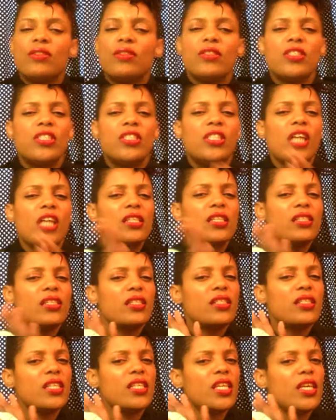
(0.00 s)

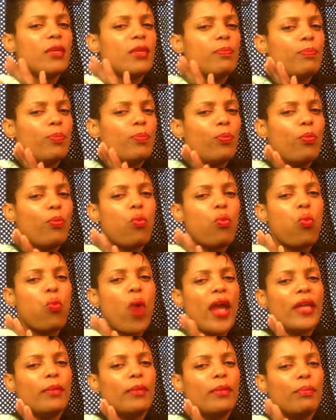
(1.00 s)
dusty
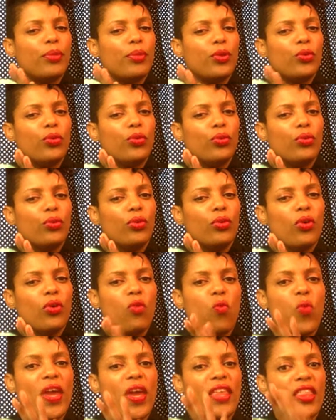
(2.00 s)
white blue
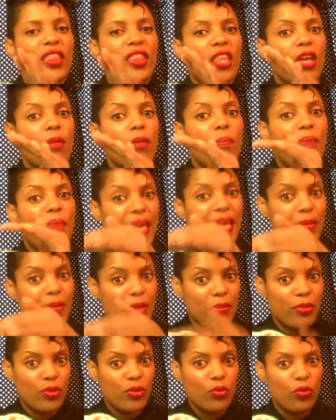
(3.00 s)
with baby
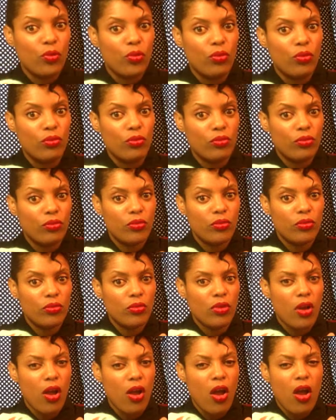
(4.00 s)
blue,
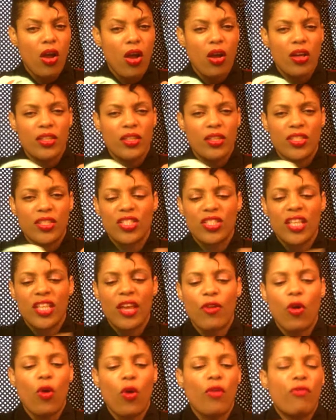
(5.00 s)
just like,
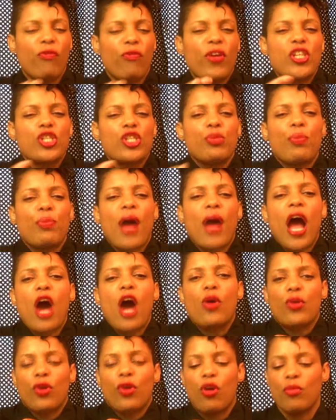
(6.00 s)
or fresh
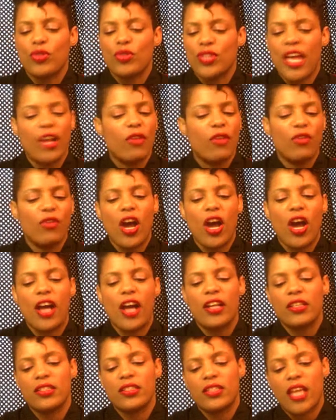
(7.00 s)
powder almost. I don't even know how
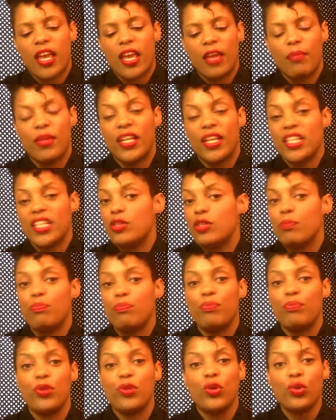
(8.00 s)
to say it, but it's a
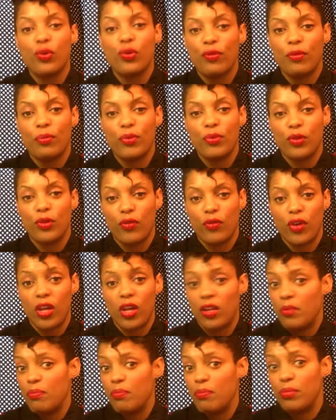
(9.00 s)
beautiful, beautiful
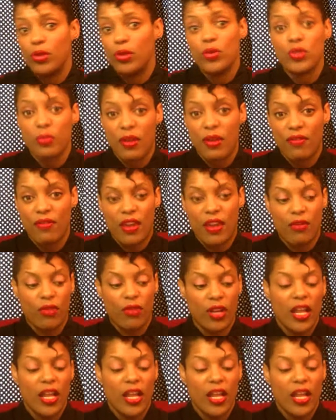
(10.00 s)
color. Blue's my favorite.